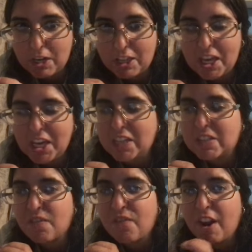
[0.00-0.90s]
Like it's
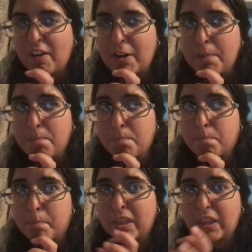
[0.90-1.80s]
very
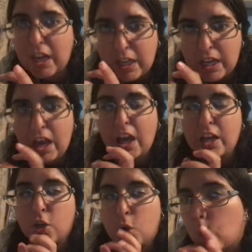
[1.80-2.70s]
bloody
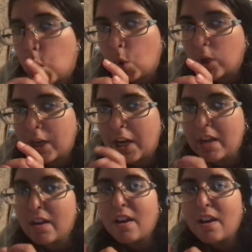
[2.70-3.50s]
and gory,